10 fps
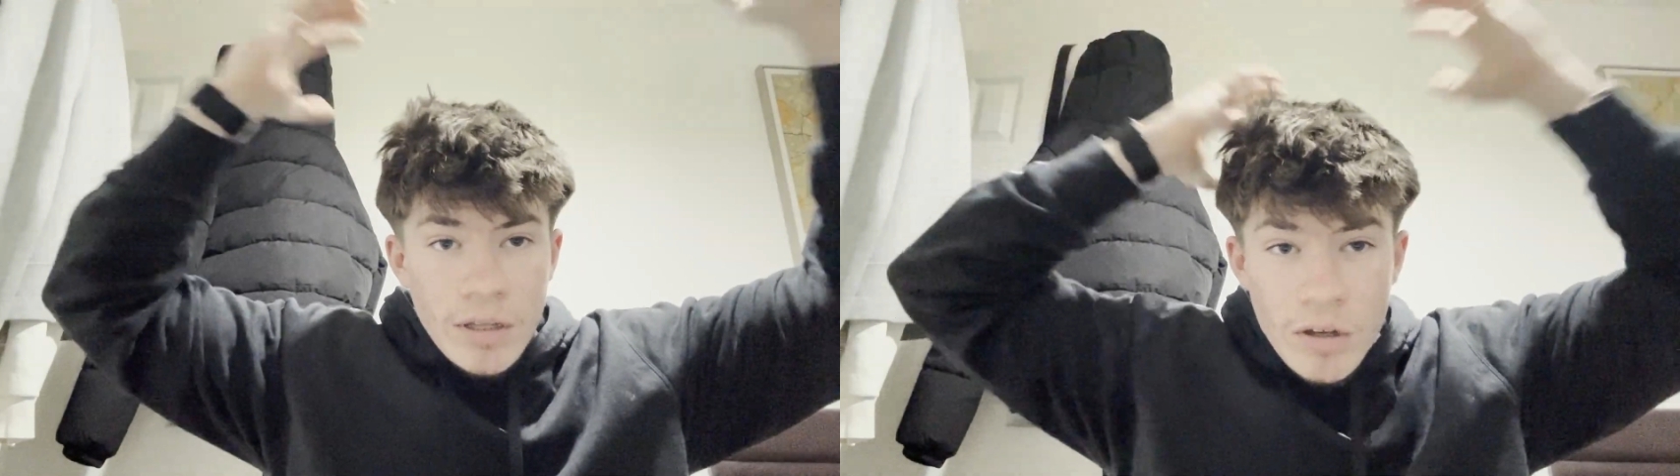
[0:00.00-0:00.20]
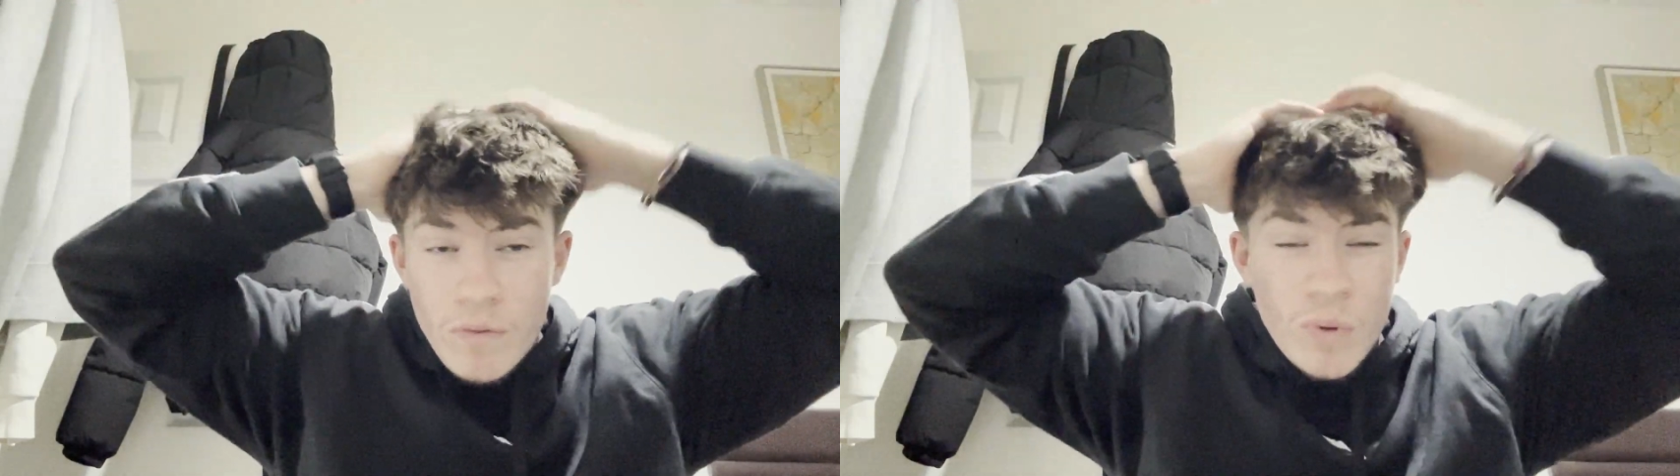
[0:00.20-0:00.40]

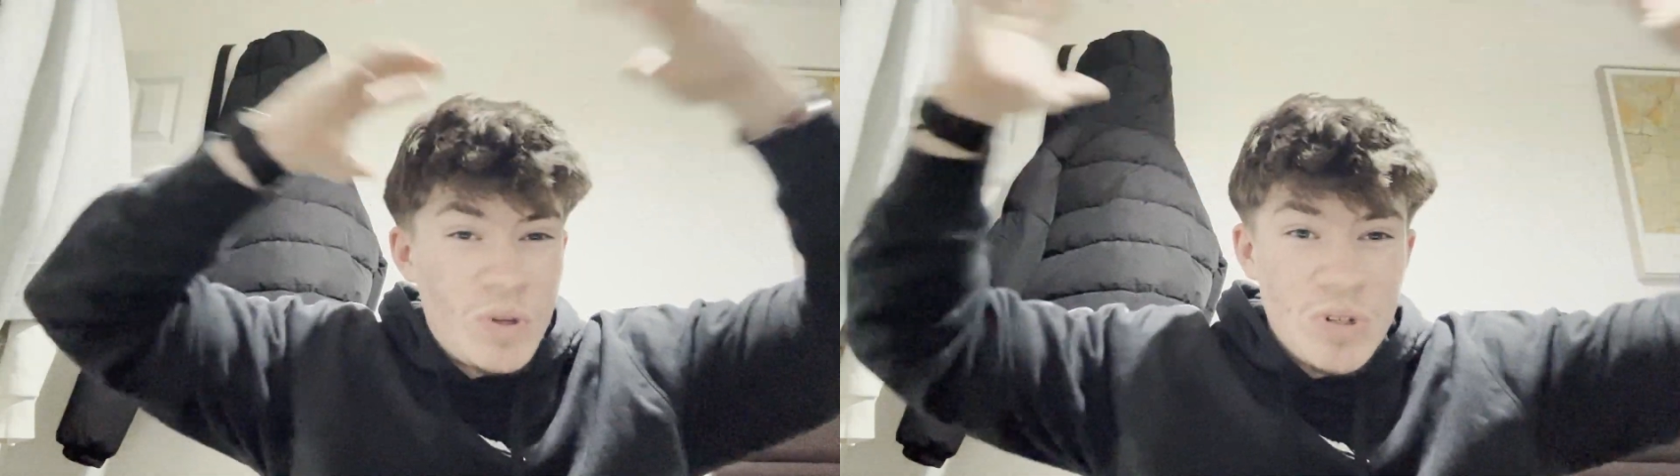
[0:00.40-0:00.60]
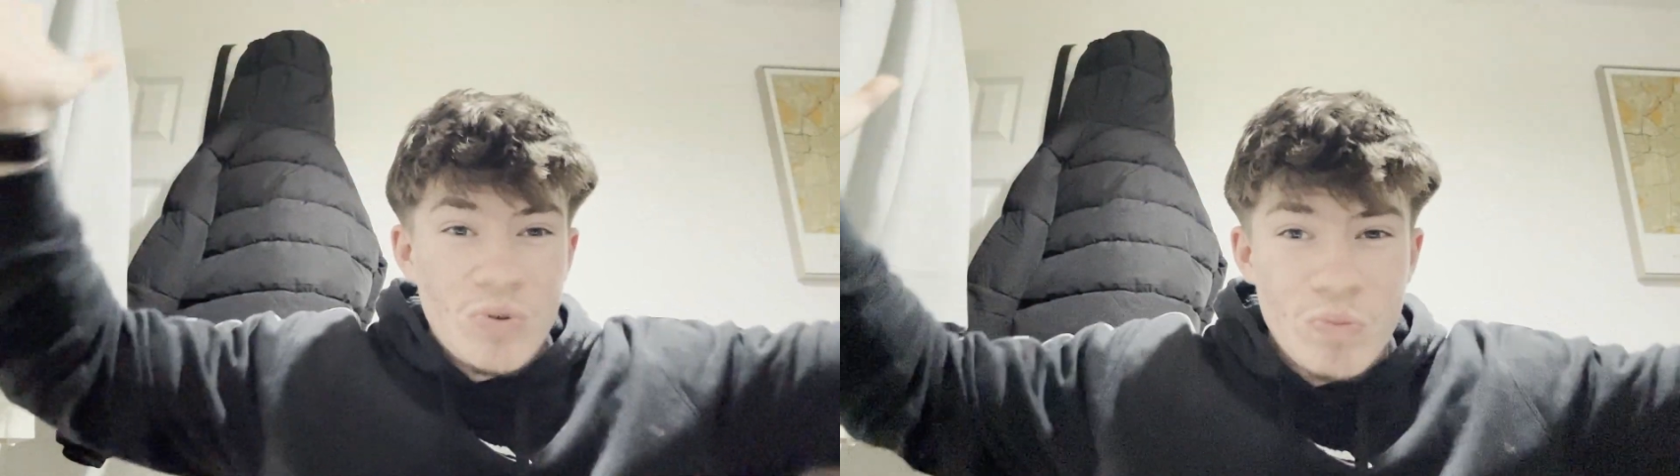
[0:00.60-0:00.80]
Hopefully we
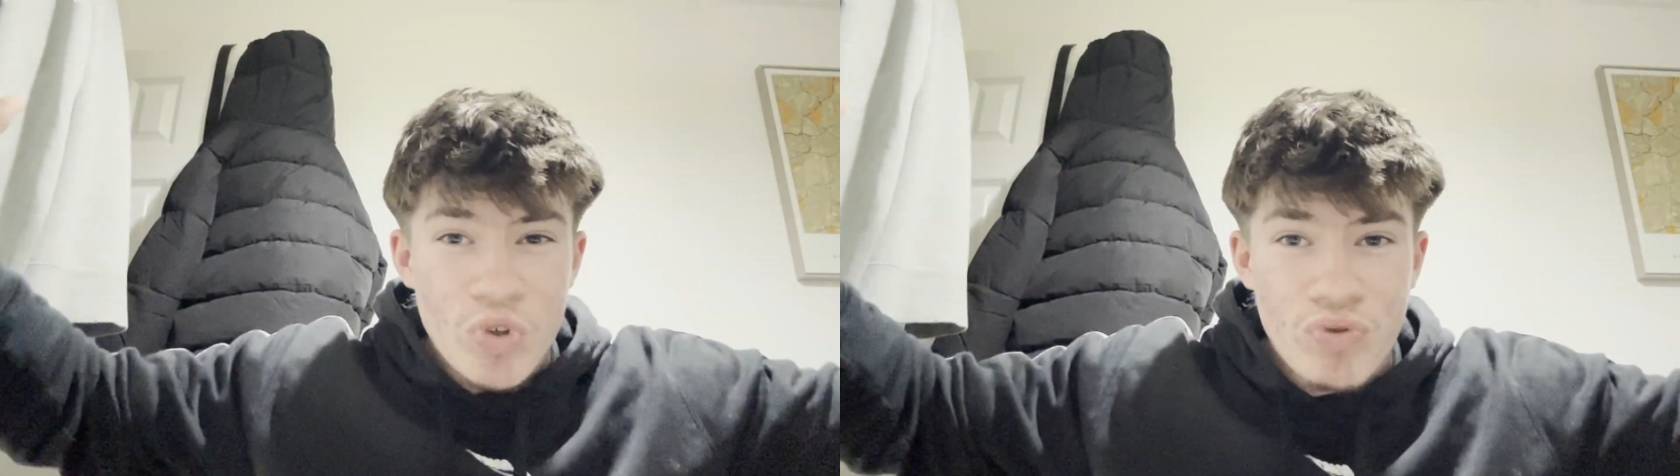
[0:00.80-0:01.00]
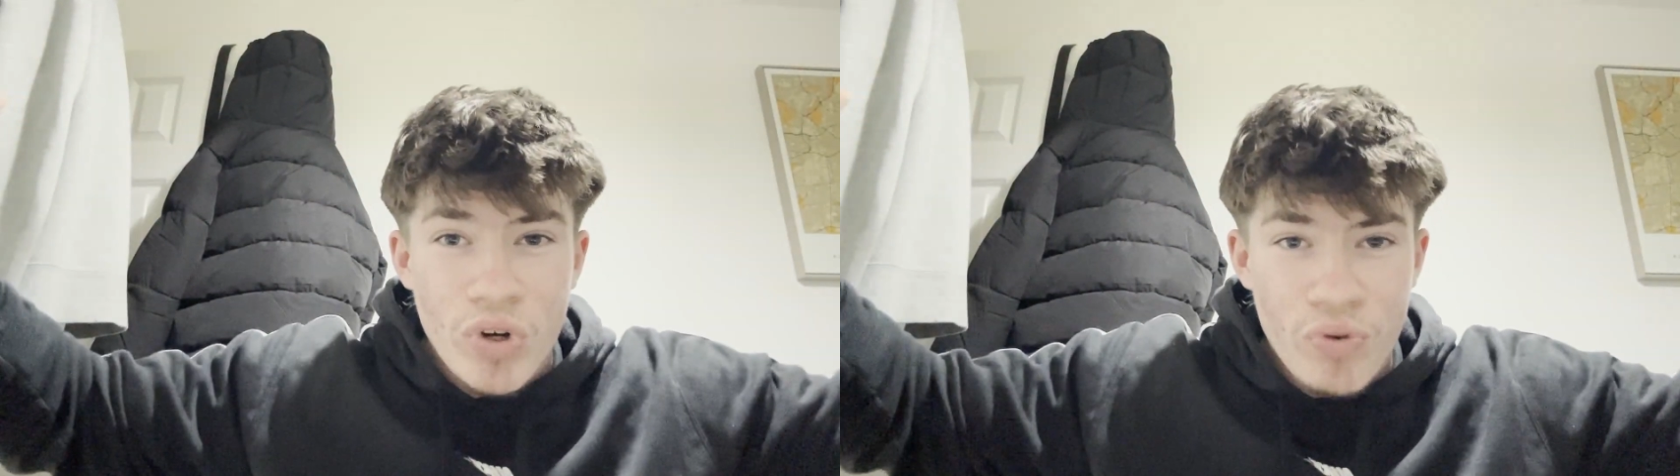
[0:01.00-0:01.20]
can do some
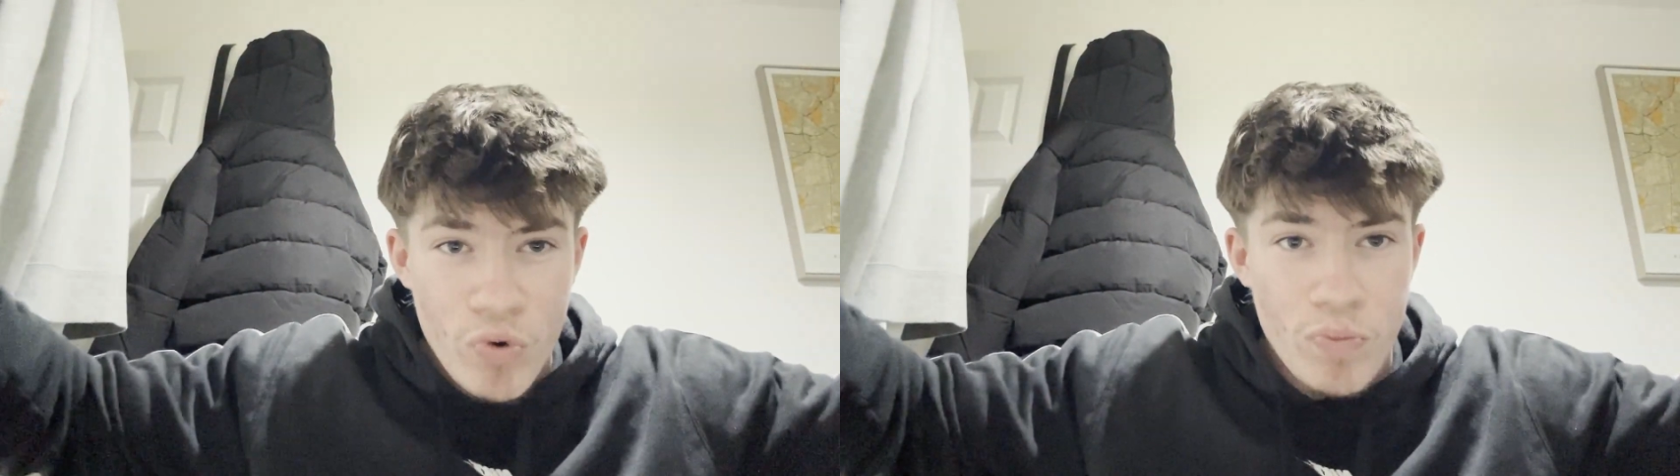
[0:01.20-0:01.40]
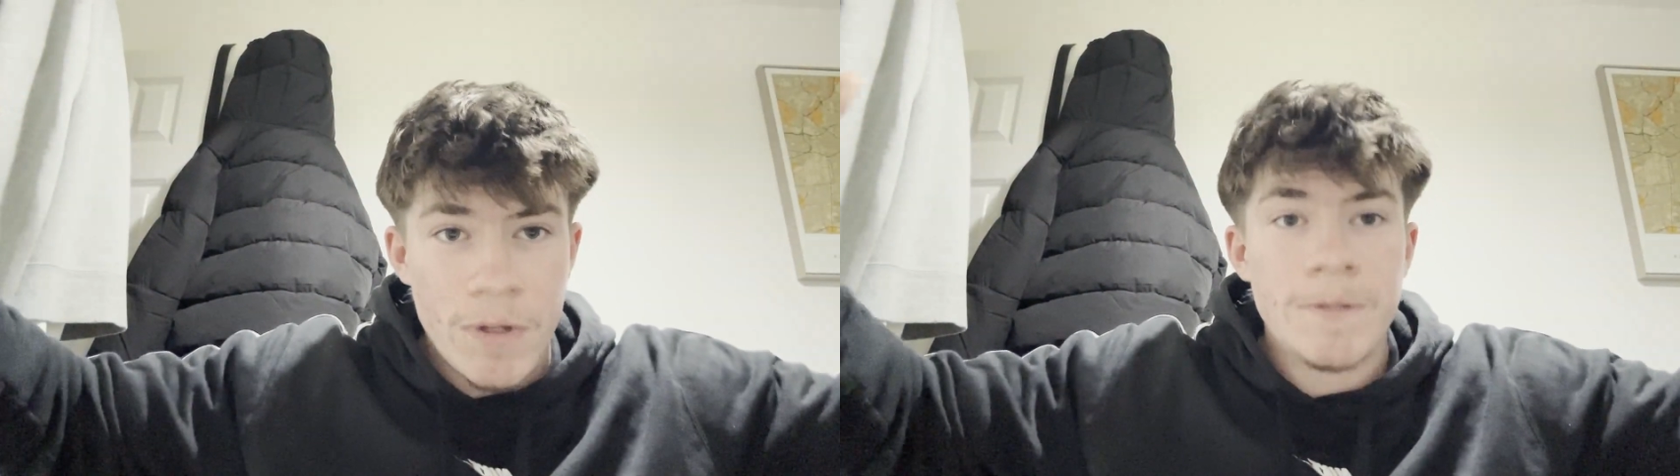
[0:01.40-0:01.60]
good
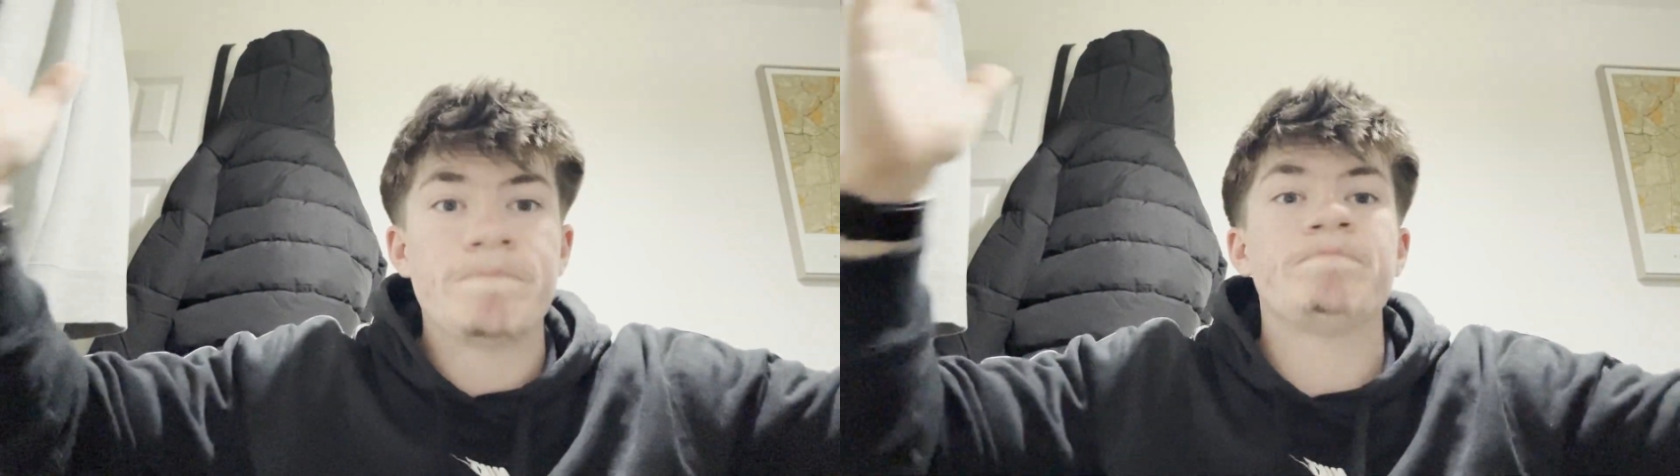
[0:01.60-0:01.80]
recruitment